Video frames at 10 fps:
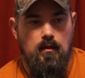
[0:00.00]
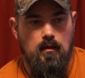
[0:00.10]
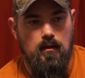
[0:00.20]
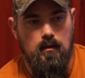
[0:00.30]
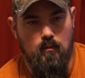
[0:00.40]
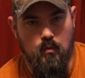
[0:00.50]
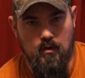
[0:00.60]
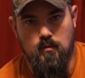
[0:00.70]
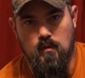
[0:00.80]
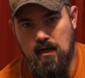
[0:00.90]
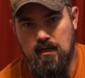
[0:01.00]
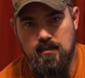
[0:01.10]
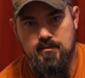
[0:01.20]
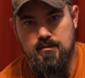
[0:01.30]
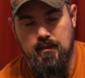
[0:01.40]

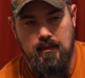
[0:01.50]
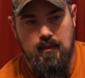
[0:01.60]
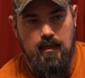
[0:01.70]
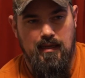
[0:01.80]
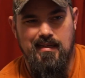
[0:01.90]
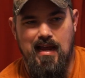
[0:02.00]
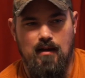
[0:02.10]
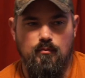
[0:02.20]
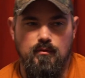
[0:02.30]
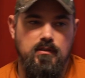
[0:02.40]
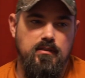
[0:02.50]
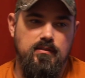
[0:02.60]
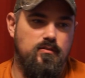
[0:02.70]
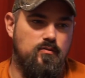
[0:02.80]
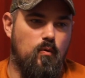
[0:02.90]
work-wise, and not really
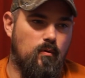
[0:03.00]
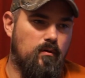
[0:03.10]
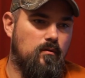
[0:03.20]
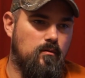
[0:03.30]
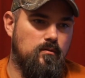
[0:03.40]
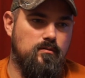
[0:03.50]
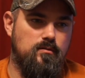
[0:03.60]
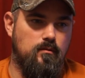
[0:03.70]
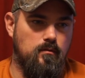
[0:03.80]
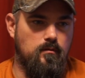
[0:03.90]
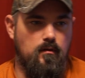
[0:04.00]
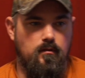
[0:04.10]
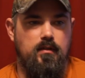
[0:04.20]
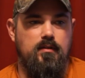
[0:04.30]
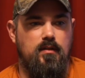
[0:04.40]
tutorials
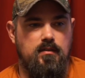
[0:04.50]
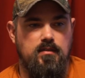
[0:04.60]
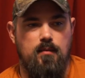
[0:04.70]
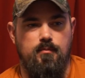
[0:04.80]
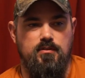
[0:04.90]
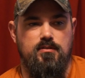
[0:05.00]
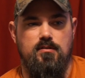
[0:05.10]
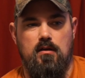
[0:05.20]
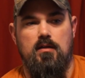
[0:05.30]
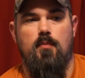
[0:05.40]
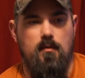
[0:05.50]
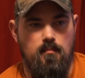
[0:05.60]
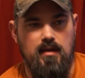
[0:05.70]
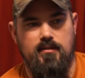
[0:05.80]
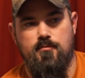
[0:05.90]
or anything like that, but just talking about
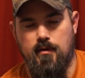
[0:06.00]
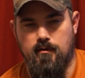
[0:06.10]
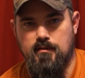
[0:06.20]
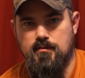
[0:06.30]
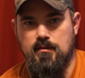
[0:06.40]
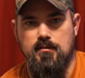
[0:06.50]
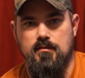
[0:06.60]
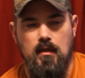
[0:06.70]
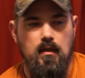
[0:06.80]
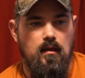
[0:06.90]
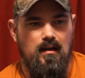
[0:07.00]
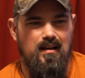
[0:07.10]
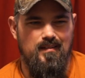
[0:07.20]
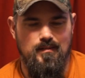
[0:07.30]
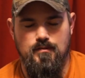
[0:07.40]
my experiences.
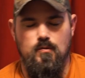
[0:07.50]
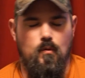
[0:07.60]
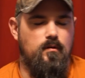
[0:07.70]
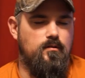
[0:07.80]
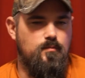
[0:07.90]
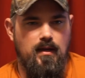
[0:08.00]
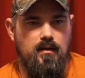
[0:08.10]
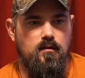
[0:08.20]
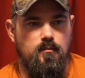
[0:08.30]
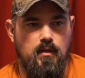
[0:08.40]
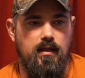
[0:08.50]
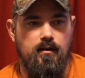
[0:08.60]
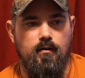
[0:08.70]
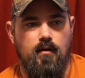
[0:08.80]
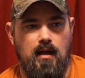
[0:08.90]
The tutorials might come
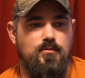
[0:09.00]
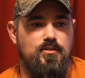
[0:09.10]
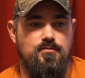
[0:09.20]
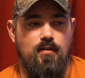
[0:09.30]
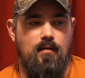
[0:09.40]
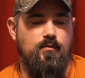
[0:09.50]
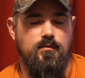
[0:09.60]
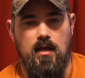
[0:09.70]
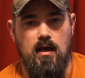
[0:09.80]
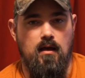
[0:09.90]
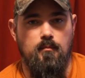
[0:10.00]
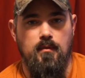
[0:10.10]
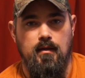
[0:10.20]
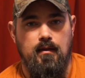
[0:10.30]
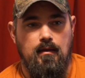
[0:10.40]
later. I'm just strapped for time.
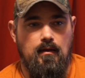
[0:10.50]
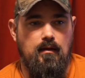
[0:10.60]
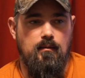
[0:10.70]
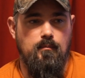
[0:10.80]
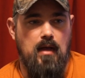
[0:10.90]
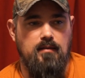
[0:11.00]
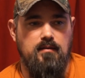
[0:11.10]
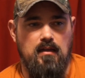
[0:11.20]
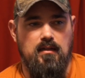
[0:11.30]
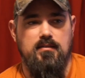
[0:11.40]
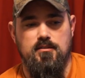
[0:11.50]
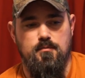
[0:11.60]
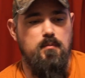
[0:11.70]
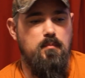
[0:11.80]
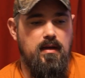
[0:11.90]
I like to
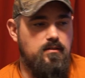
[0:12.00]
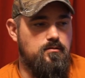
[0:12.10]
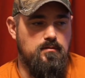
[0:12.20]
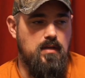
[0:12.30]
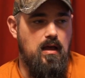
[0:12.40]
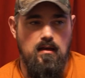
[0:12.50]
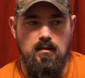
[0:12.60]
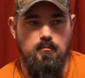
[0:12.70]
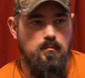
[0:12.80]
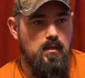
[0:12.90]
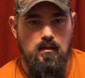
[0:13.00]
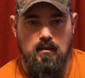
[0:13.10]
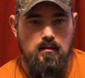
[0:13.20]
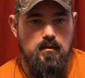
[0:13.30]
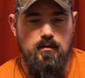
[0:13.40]
spend my extra time,
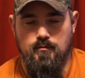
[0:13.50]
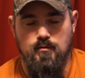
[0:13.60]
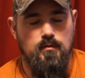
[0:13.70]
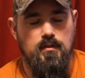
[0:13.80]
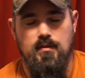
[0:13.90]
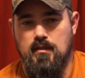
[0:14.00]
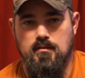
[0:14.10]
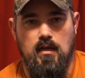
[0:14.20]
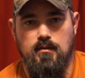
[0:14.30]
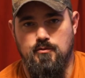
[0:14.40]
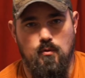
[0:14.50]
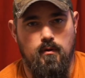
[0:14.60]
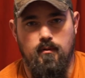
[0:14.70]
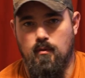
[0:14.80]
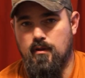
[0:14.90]
you know, doing the things I
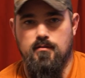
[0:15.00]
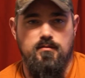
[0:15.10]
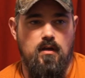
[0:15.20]
enjoy, whether it's